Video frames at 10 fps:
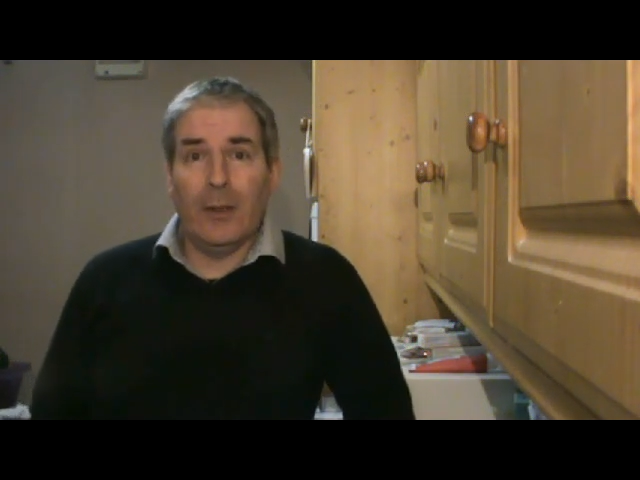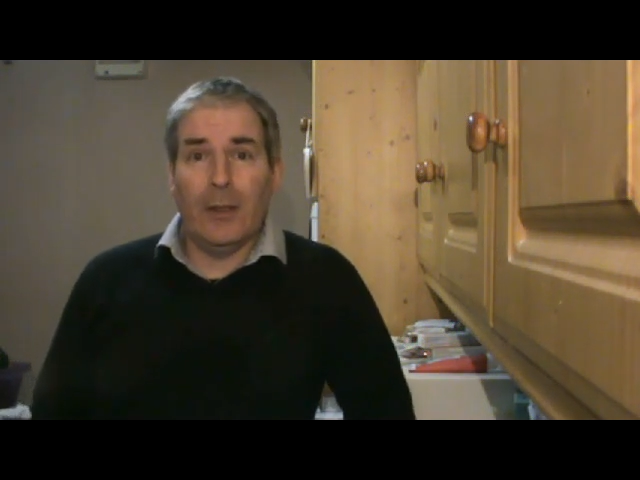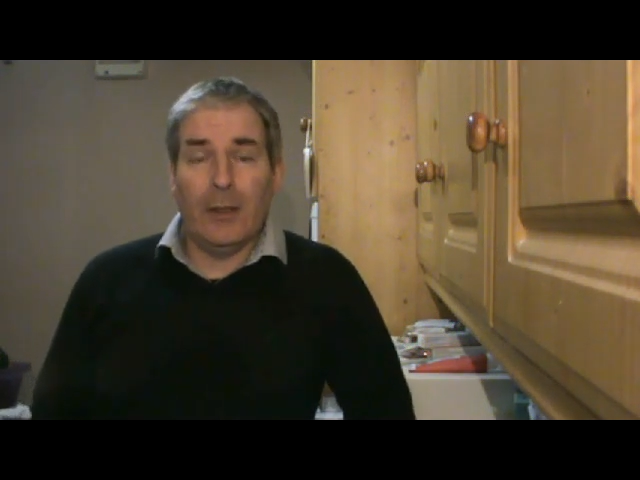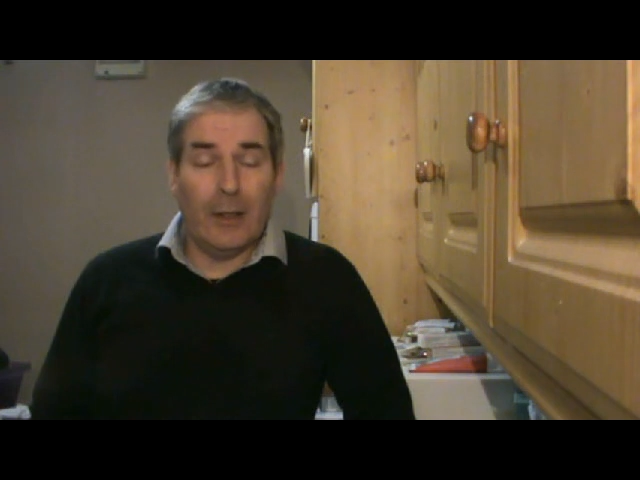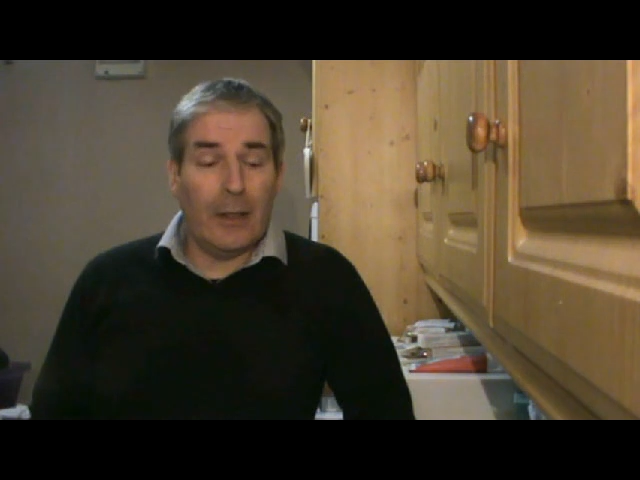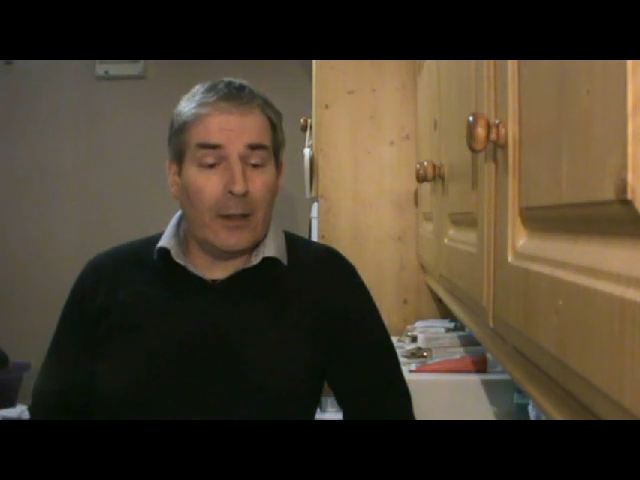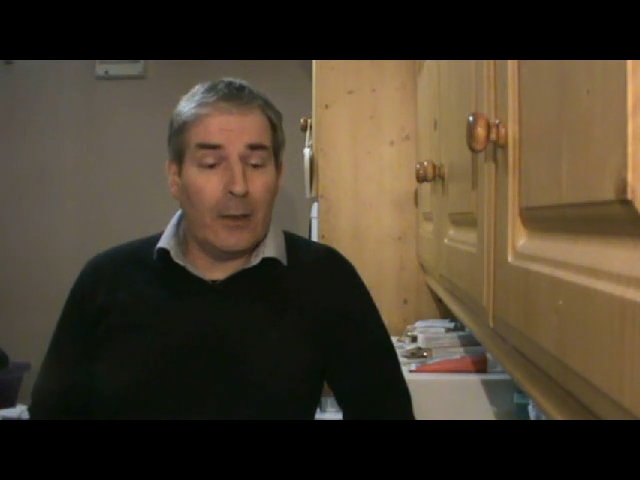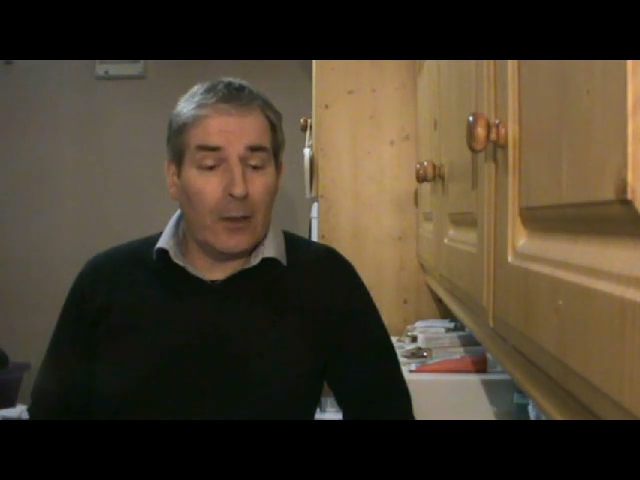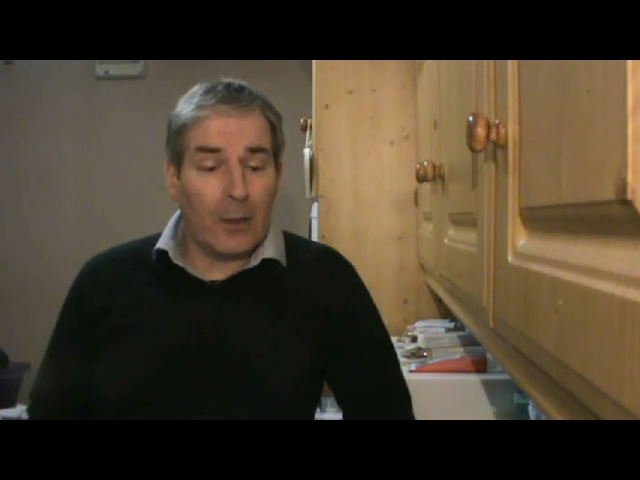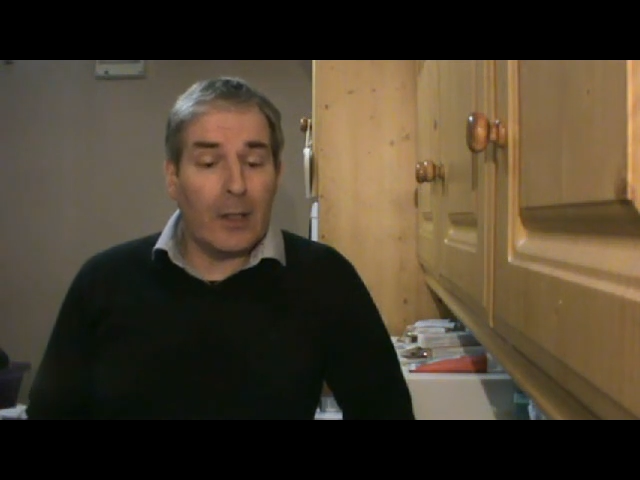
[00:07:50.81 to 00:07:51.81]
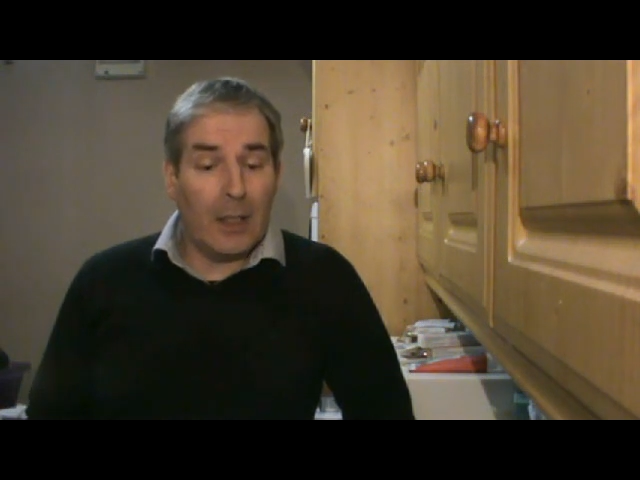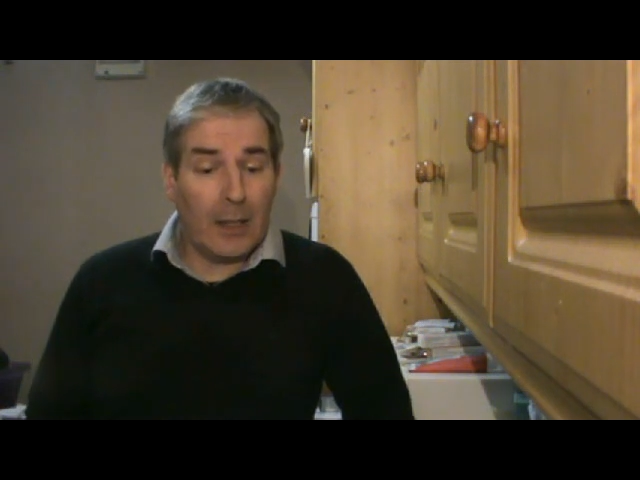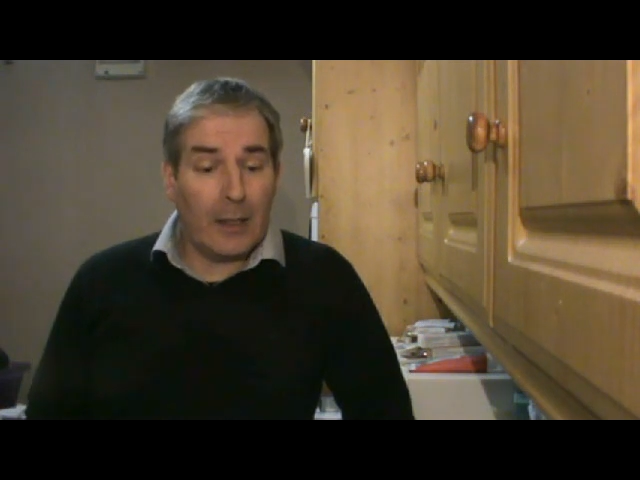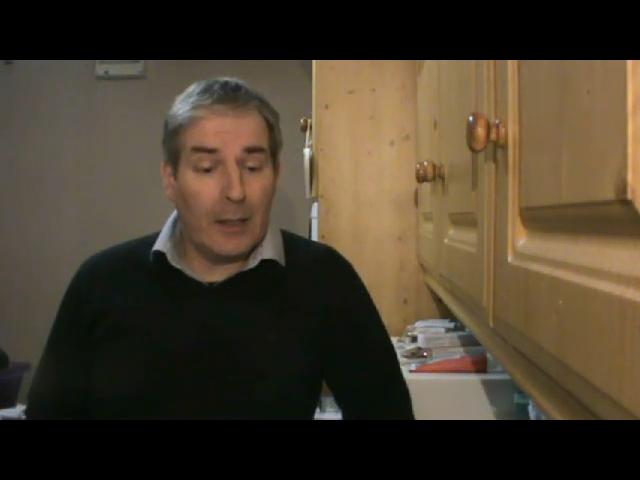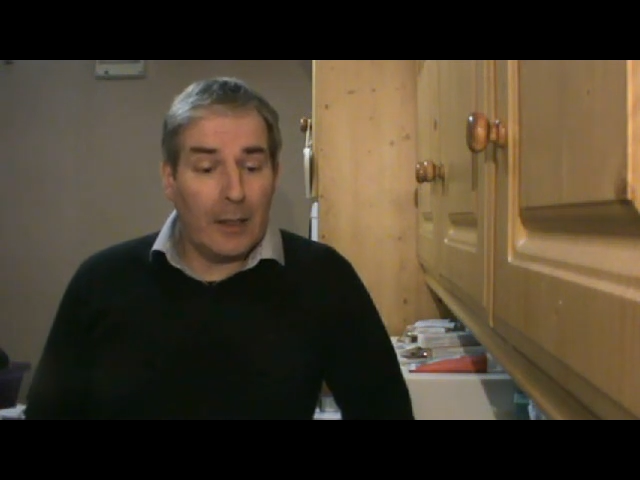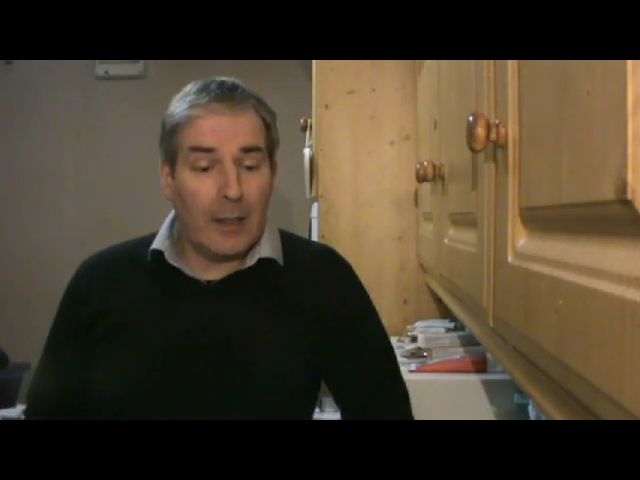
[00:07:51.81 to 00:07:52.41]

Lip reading: He's a good looking guy,